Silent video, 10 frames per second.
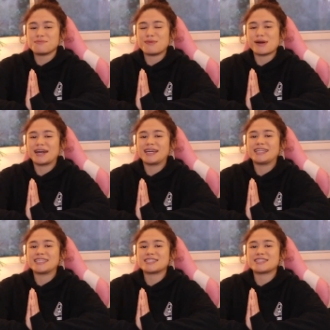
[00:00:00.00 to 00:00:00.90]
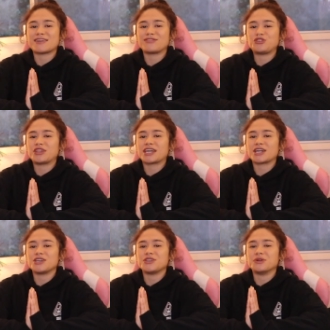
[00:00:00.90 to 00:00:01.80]
But this is definitely like
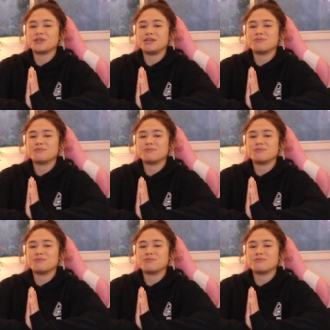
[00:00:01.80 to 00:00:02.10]
a yogi